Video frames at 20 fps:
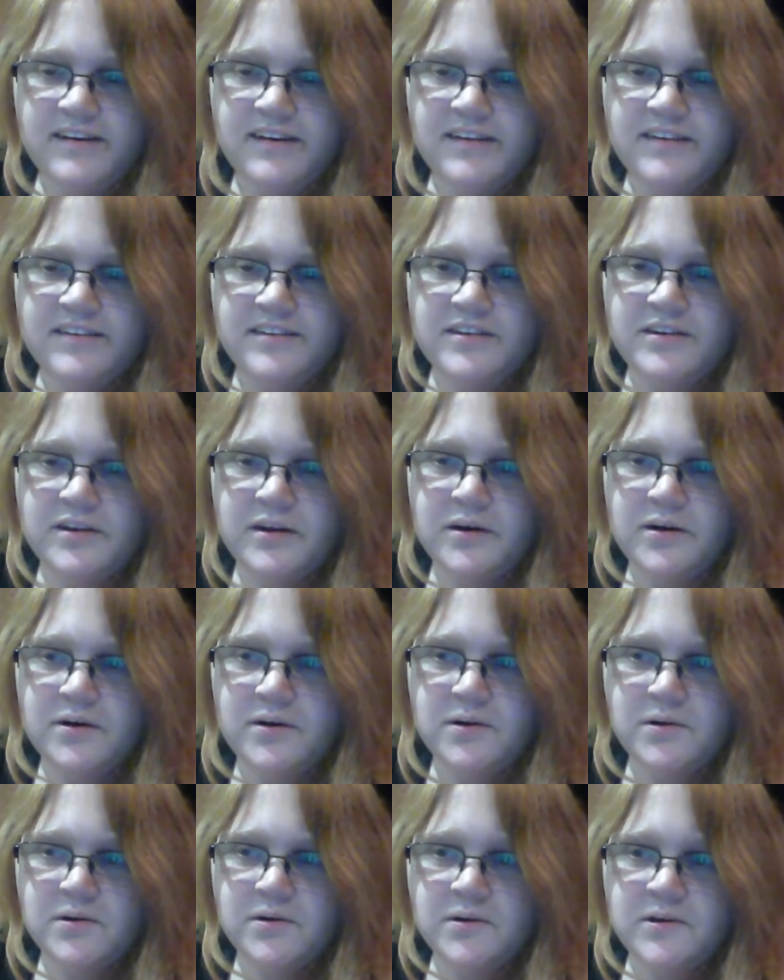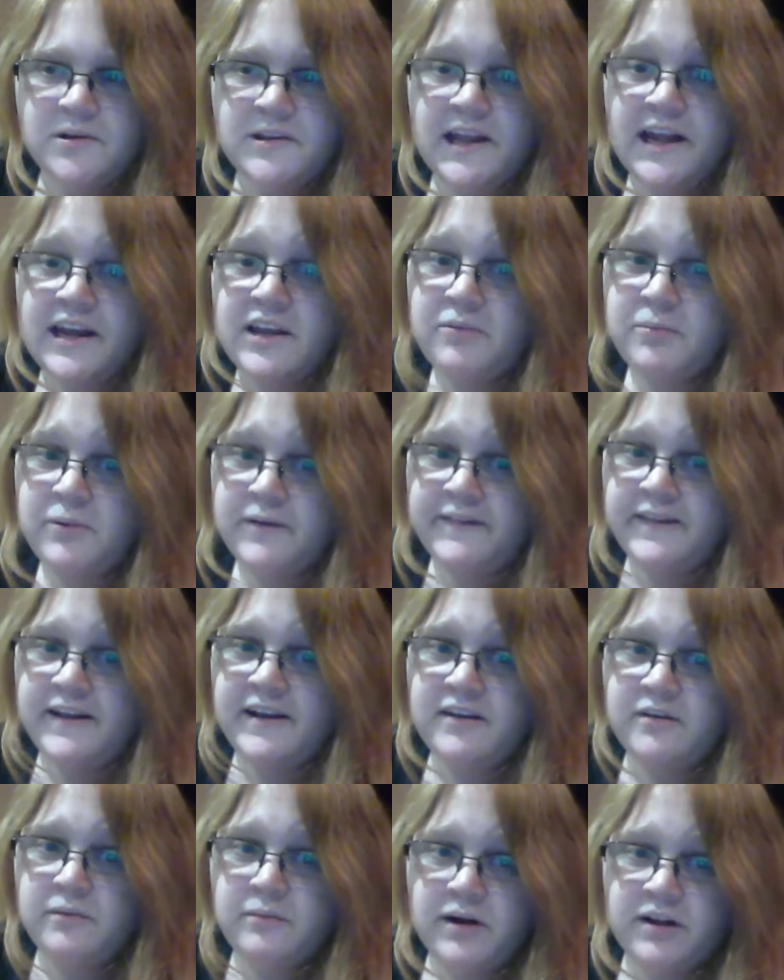So that is one
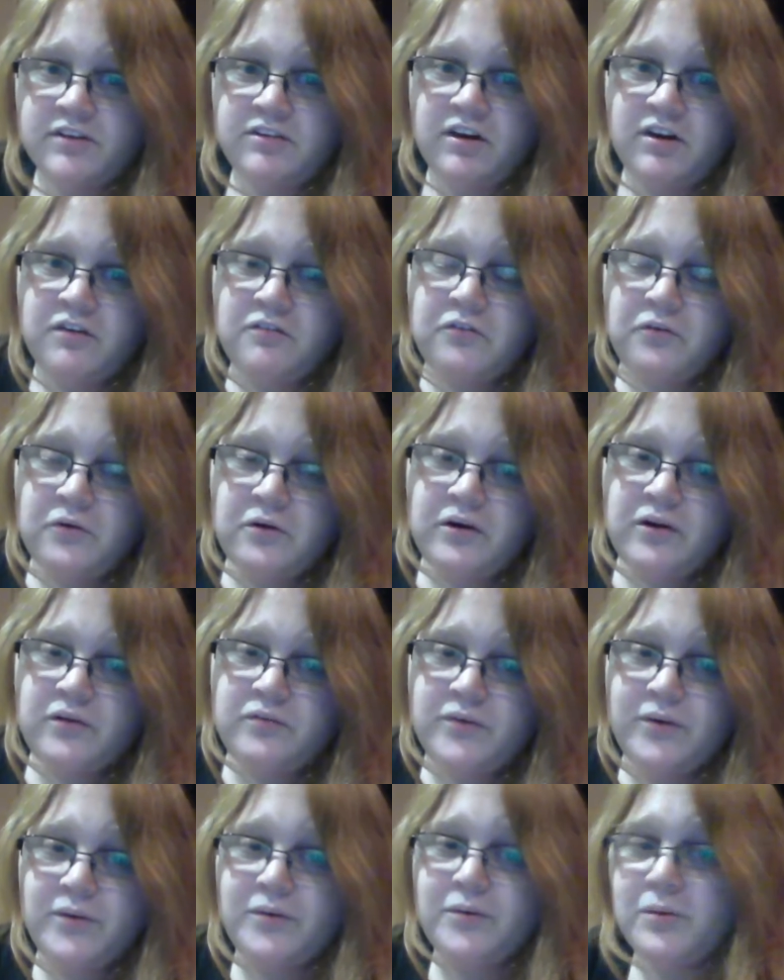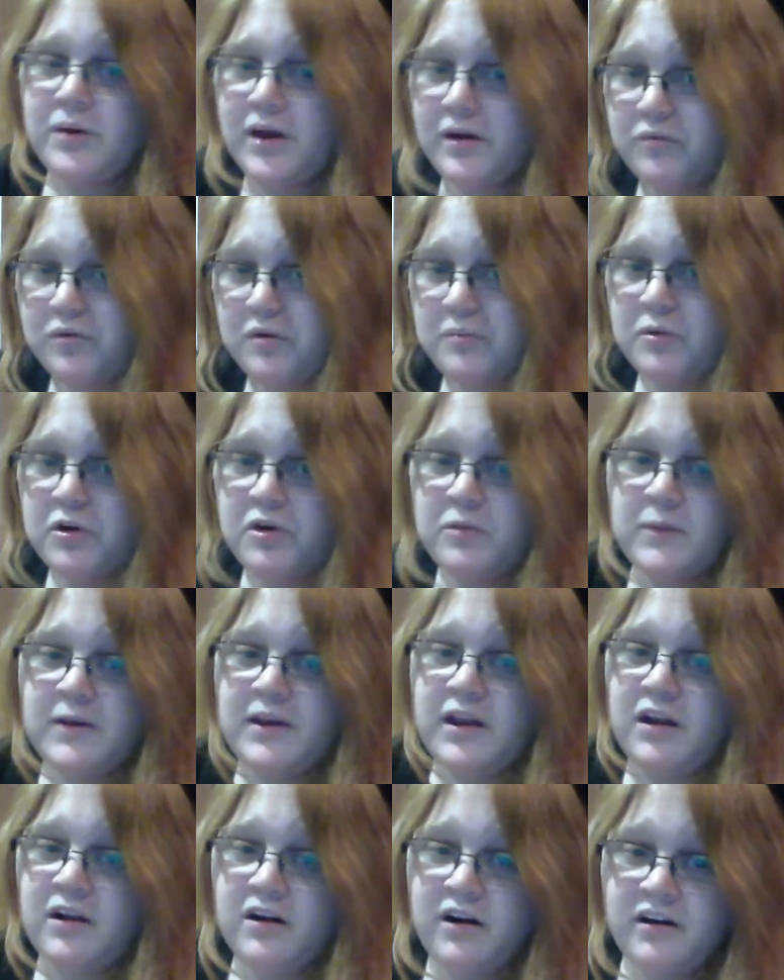thing to watch out for if you do have reborns but
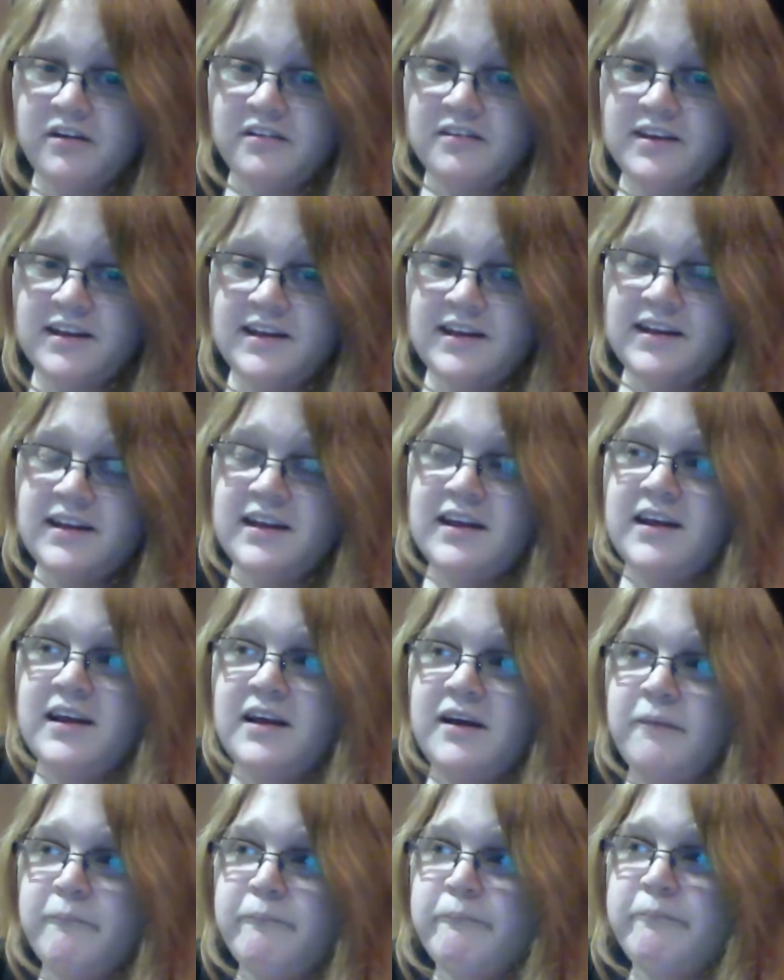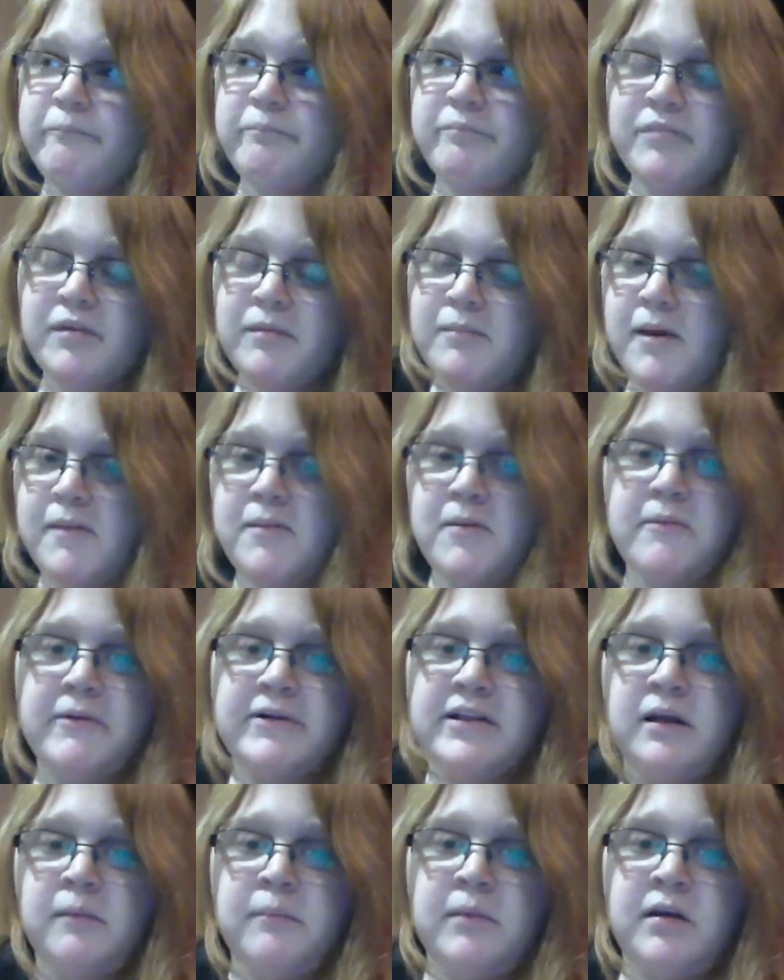not a car seat. Maybe wrap
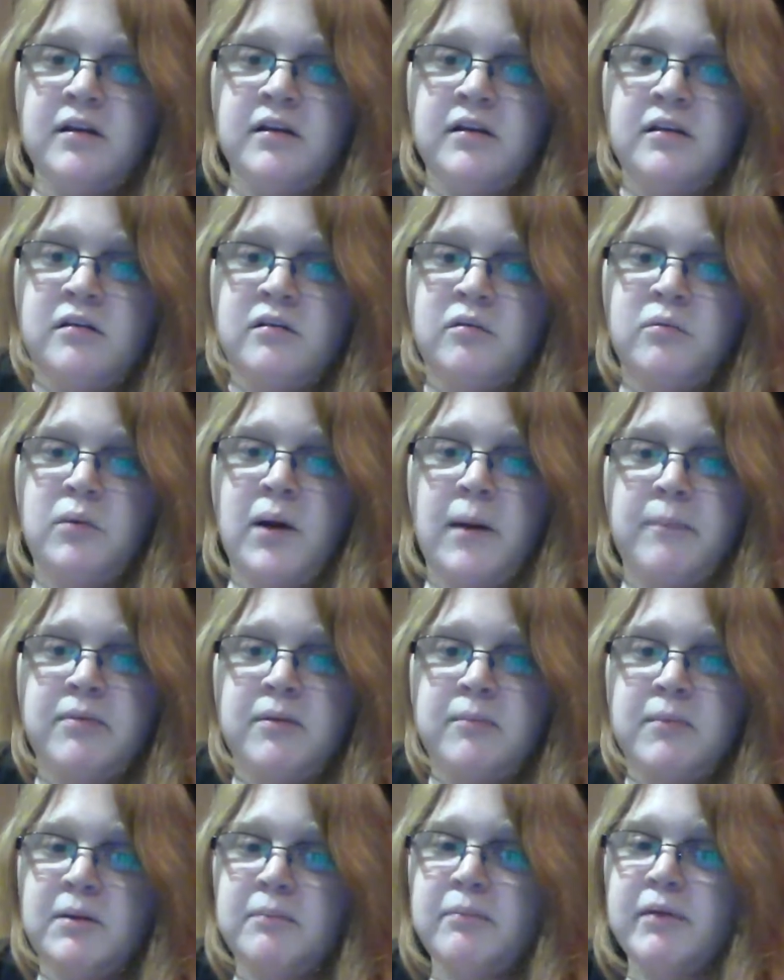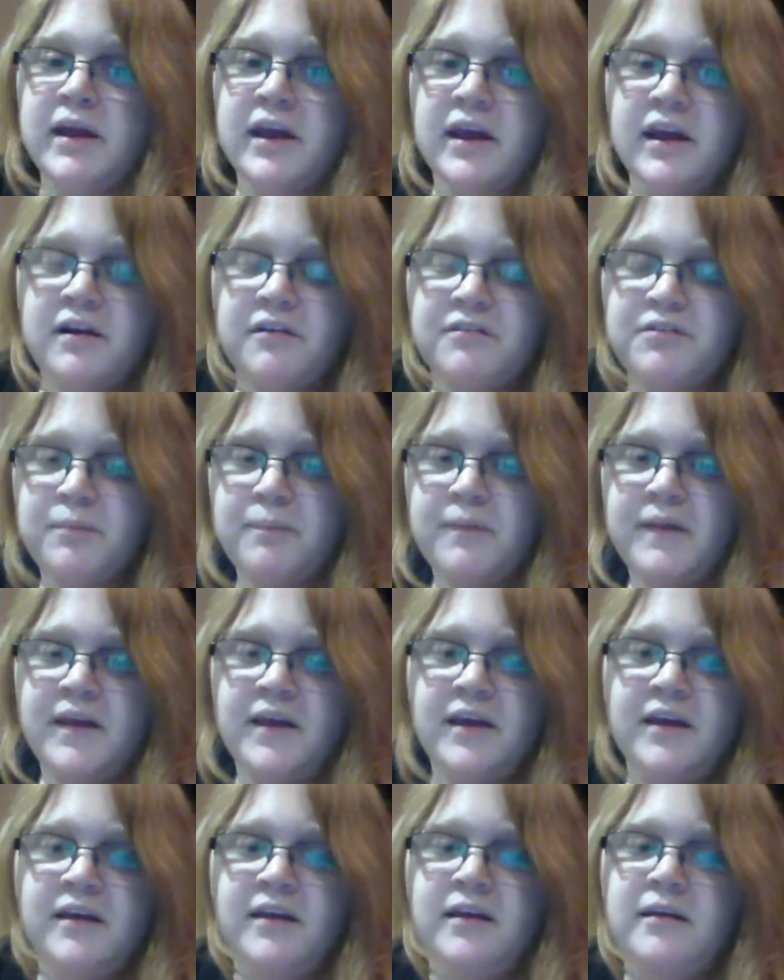them in a blanket or
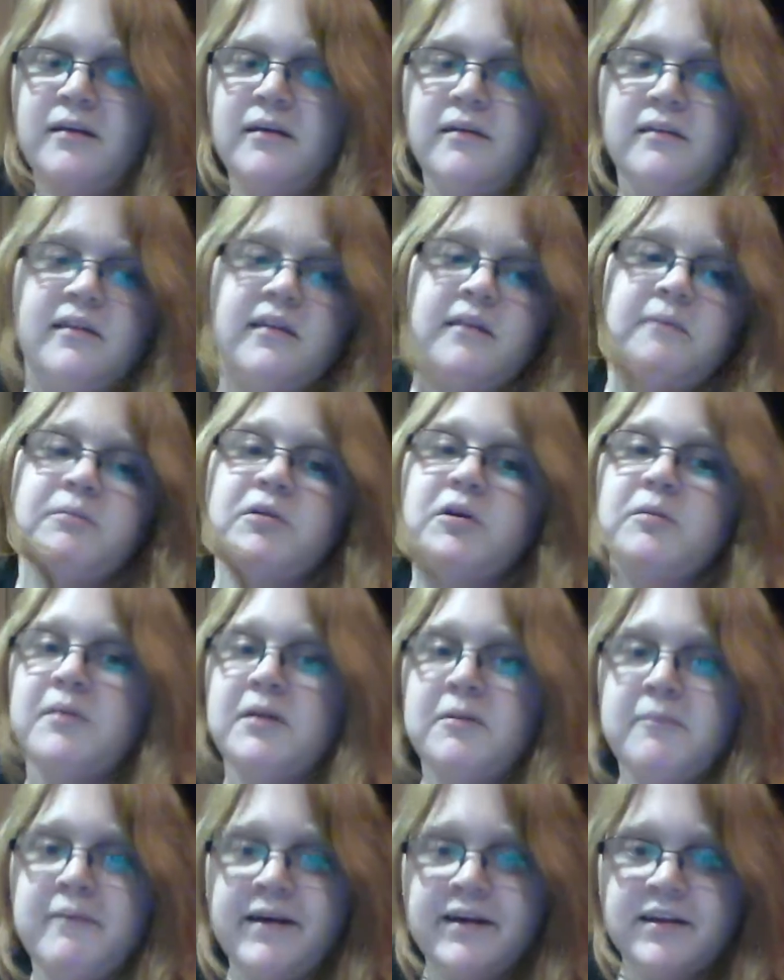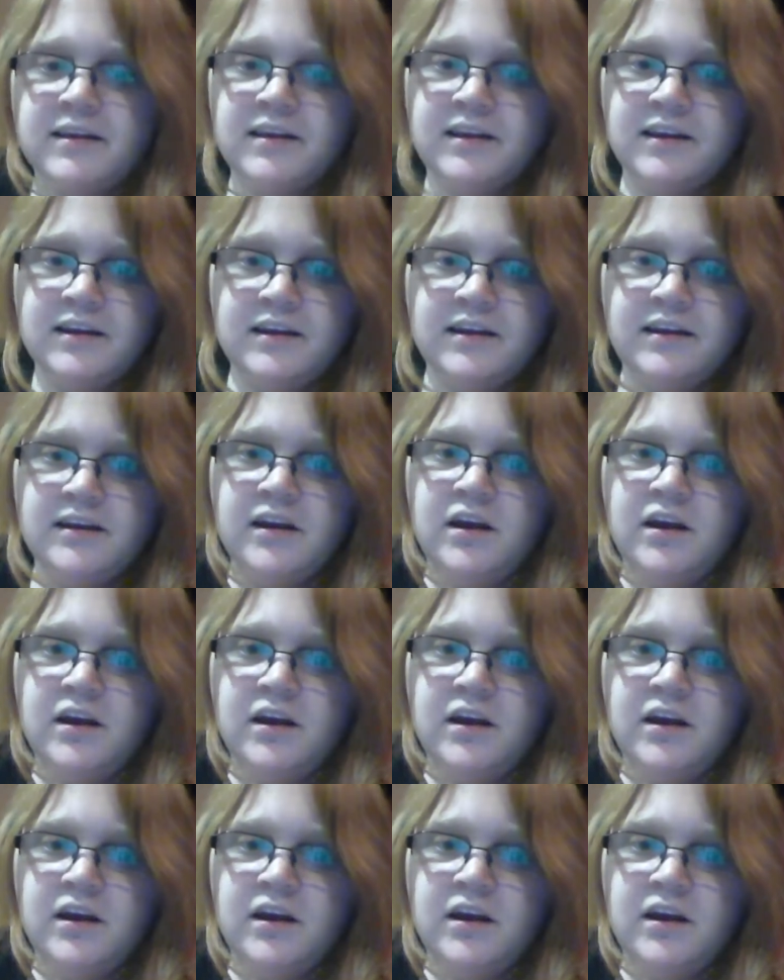something, and then put them in the back seat.